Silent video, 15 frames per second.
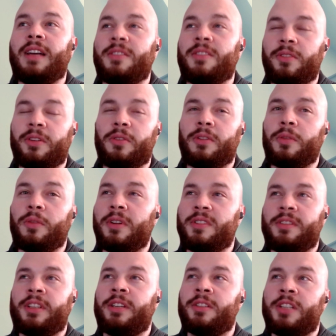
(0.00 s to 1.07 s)
So the older one
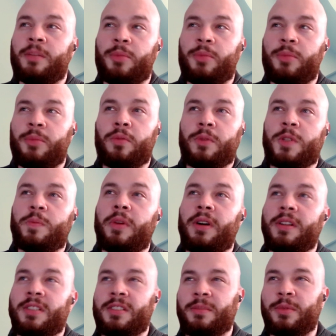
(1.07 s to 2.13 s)
is like your typical
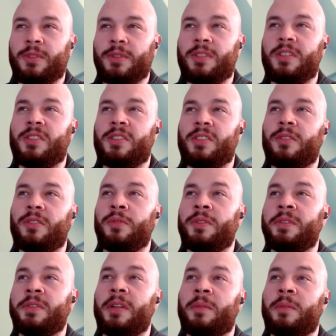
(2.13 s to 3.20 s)
responsible sister who would
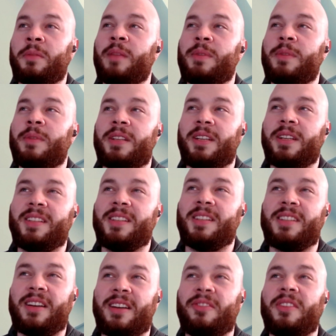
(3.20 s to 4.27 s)
do like babysitting
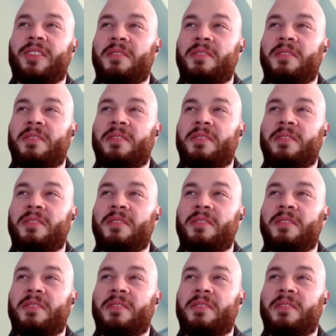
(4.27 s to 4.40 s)
and stuff.